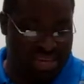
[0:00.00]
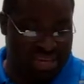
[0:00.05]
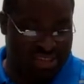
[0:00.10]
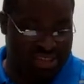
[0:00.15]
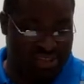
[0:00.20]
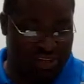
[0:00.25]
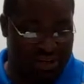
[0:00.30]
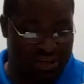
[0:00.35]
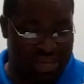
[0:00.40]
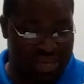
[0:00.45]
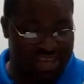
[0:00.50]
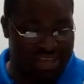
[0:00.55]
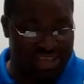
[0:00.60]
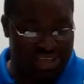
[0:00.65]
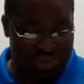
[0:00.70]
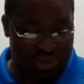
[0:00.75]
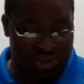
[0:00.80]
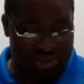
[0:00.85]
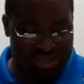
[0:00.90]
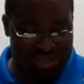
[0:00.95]
So they
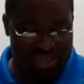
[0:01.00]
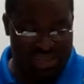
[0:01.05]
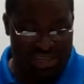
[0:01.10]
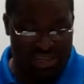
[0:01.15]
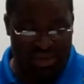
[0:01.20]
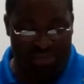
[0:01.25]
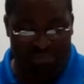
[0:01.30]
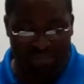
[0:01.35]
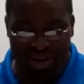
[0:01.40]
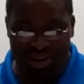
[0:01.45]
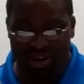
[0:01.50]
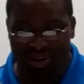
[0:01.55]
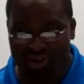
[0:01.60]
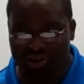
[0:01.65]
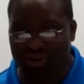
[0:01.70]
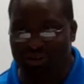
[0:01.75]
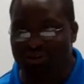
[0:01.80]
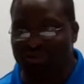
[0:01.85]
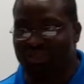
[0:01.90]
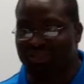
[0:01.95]
usually get my
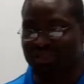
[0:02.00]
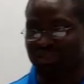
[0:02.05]
girls